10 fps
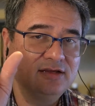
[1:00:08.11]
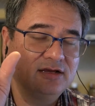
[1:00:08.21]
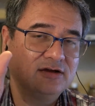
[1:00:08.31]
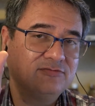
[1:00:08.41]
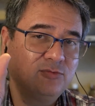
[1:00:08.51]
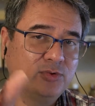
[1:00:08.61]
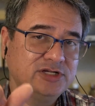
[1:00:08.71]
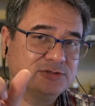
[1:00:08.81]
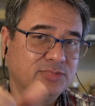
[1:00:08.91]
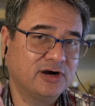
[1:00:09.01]
of
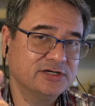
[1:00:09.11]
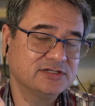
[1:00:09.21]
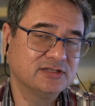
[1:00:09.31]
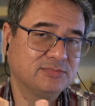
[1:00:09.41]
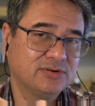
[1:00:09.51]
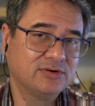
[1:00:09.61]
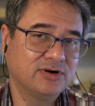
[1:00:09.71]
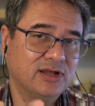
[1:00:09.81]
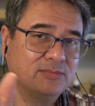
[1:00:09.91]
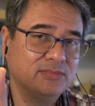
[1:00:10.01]
which parts of the
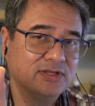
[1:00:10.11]
program